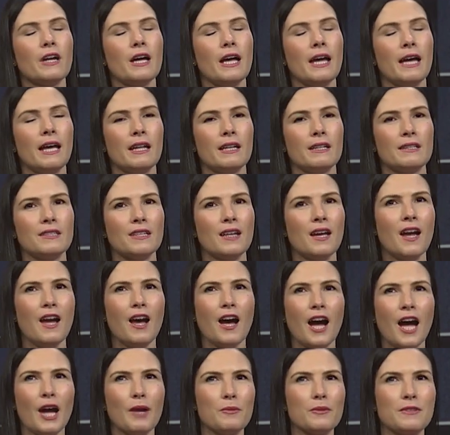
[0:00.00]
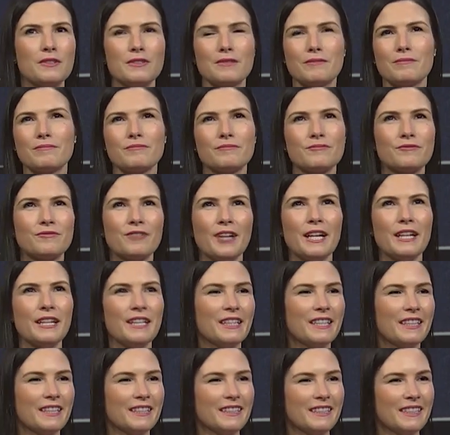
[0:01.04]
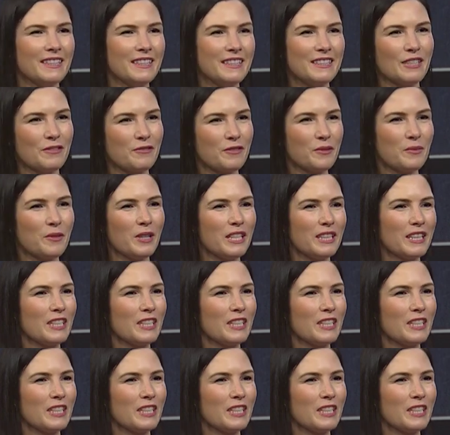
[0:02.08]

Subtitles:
And I was writing it in a different way,